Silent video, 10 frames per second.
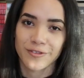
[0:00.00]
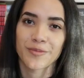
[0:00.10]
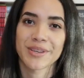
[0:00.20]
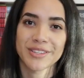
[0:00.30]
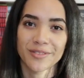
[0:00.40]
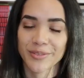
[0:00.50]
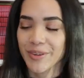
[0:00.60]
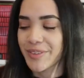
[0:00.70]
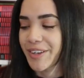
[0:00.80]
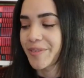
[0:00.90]
for myself
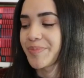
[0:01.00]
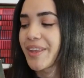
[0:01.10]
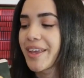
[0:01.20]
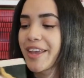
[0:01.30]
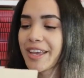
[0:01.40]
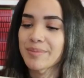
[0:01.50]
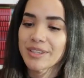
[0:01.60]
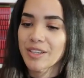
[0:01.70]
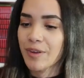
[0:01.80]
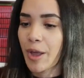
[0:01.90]
throughout the year. But
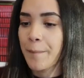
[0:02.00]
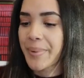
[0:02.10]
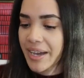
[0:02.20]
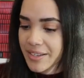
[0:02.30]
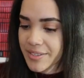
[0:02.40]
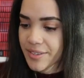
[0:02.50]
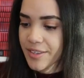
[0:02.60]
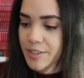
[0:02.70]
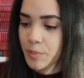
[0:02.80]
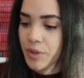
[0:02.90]
anyway, back to
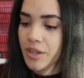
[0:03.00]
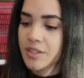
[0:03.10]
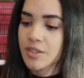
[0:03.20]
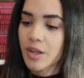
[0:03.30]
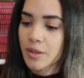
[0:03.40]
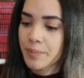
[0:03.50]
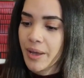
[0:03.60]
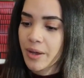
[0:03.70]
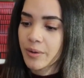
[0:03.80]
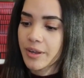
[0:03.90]
this book. It's all
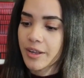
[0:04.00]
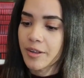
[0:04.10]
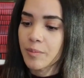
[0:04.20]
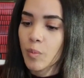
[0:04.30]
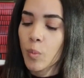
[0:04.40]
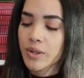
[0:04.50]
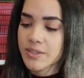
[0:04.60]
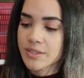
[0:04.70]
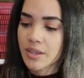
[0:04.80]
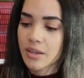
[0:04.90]
about um,
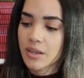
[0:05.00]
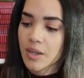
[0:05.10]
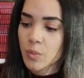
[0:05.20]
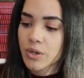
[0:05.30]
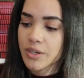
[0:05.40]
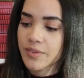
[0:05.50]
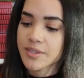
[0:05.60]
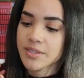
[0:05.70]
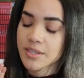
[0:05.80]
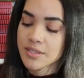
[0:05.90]
once uh, Edward the
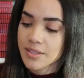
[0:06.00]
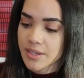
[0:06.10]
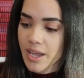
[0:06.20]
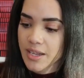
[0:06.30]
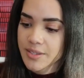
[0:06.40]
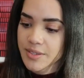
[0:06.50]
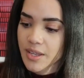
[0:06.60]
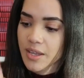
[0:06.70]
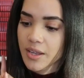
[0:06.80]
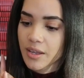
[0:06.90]
Sixth dies,
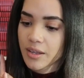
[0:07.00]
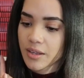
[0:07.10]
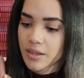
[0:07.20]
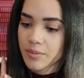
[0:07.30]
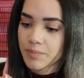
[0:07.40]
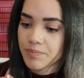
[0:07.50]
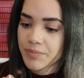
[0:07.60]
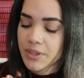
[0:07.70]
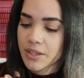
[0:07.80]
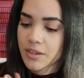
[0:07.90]
um,
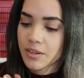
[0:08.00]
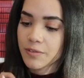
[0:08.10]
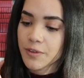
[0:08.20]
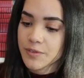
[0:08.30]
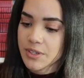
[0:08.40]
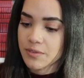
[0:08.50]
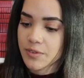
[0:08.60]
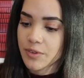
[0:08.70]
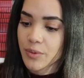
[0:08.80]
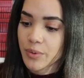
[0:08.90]
in
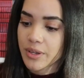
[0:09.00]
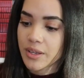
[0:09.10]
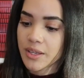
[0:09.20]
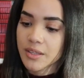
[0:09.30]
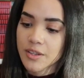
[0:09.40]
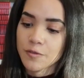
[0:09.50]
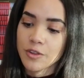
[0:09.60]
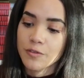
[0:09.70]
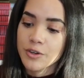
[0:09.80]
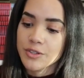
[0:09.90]
1553, England for the
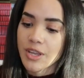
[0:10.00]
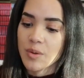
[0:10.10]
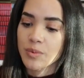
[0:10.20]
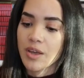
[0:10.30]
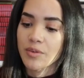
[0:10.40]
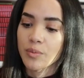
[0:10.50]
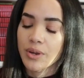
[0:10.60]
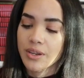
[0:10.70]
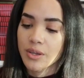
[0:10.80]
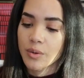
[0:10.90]
first time would have a
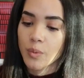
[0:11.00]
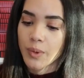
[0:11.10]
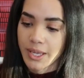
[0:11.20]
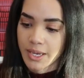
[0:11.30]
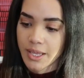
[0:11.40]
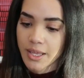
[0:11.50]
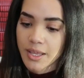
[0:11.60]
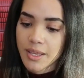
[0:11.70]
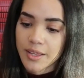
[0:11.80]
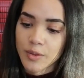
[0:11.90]
reigning queen.
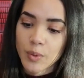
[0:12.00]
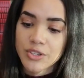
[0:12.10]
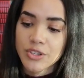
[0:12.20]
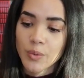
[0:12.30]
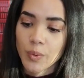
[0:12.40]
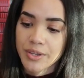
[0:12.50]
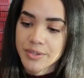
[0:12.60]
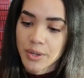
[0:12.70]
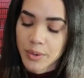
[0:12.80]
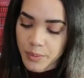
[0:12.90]
The question was
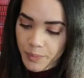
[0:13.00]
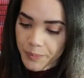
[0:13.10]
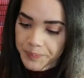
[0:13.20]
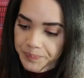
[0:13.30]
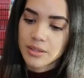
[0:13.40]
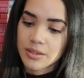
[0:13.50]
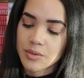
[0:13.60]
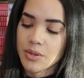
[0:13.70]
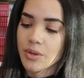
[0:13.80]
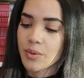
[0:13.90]
who.
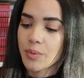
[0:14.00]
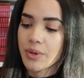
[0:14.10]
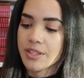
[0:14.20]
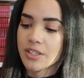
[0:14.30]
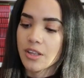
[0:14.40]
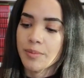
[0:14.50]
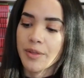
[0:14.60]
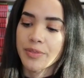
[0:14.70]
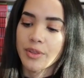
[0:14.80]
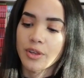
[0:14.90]
So it's all
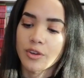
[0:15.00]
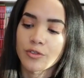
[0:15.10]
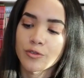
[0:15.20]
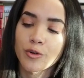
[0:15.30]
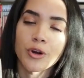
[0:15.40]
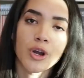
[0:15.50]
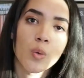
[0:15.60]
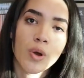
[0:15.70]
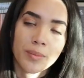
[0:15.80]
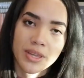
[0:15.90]
about the four
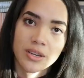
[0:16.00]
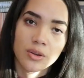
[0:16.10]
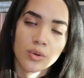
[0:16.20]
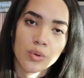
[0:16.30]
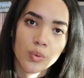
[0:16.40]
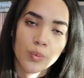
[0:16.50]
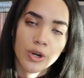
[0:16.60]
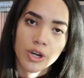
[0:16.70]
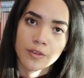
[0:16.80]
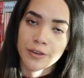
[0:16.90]
women who
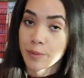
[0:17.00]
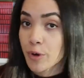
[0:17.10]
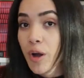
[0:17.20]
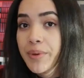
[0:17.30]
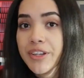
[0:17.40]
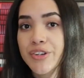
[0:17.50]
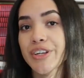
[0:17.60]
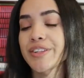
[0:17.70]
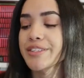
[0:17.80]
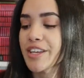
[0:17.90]
were very prominent
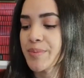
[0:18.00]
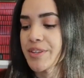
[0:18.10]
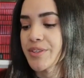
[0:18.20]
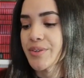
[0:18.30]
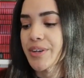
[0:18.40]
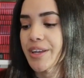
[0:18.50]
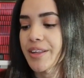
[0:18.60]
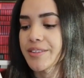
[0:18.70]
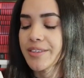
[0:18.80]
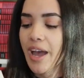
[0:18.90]
during this time in history.
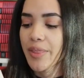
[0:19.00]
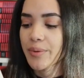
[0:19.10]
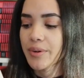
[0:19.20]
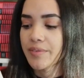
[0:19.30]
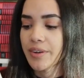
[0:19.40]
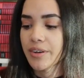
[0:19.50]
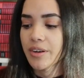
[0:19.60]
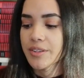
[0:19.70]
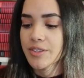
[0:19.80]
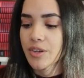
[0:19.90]
It's Catherine of
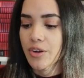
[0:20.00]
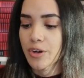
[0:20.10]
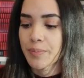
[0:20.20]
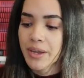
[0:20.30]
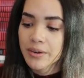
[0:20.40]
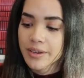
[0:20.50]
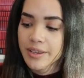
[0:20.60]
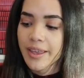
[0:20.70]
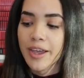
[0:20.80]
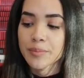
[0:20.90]
Aragon's daughter
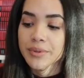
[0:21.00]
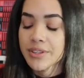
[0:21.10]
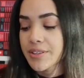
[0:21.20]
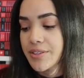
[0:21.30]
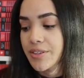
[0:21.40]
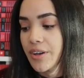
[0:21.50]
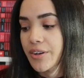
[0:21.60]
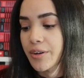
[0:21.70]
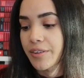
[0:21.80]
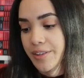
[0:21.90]
Mary, Anne Boleyn's
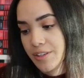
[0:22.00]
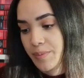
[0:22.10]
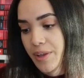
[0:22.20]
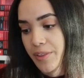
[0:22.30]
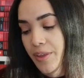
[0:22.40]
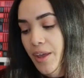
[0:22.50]
daughter Elizabeth,